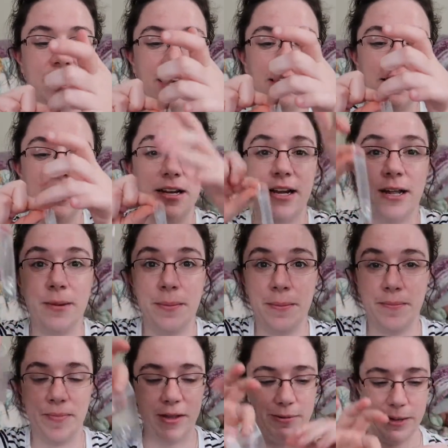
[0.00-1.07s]

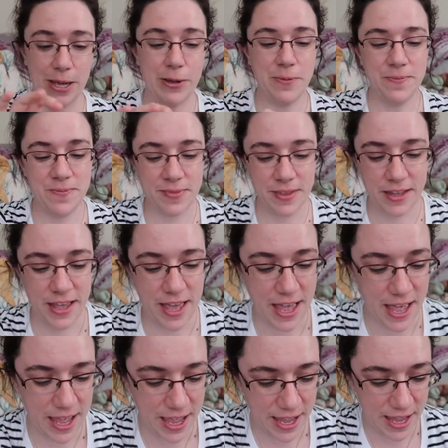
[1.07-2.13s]
There we go.
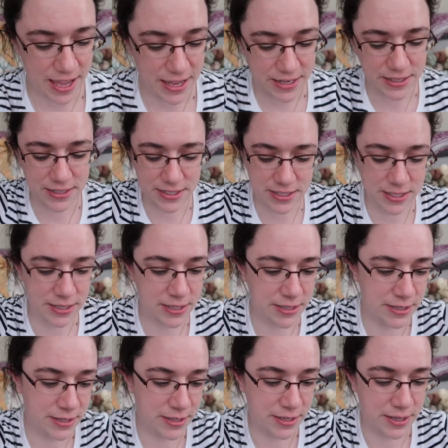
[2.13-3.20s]
And
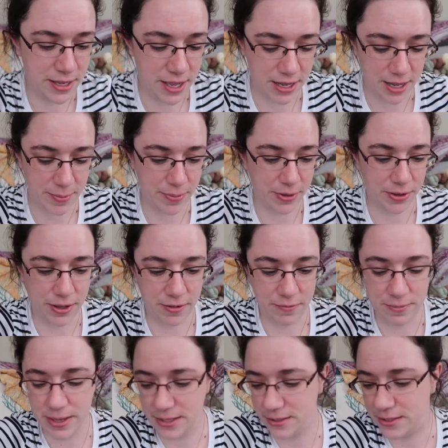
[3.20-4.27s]
a couple
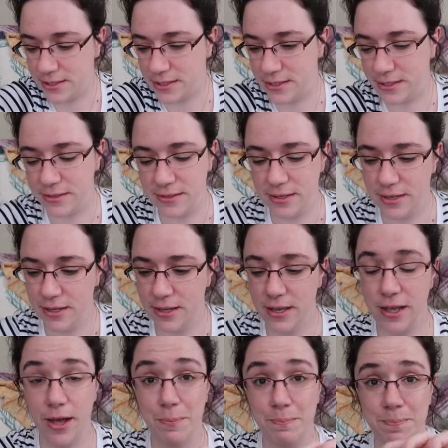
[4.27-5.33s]
of mints,
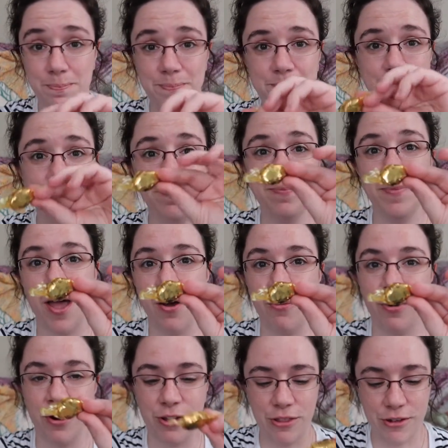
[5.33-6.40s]
a
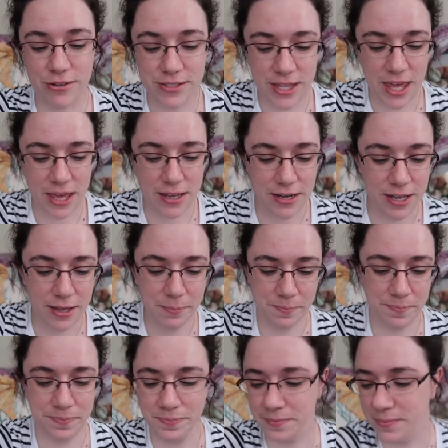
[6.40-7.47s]
Werther's candy,
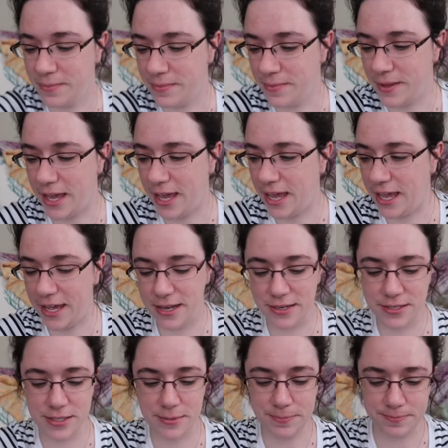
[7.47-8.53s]

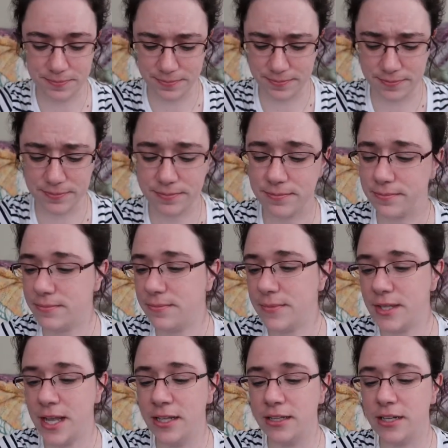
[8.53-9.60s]
and
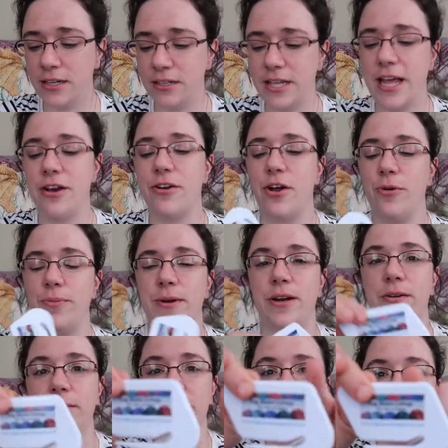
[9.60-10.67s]
a little letter
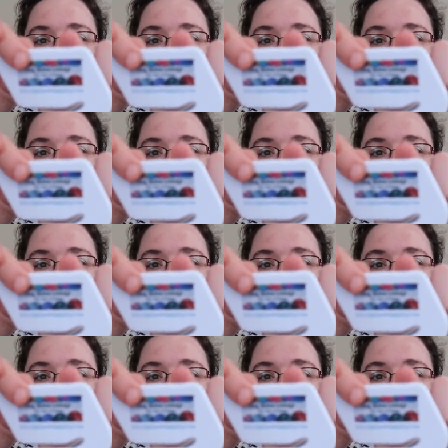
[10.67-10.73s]
opener with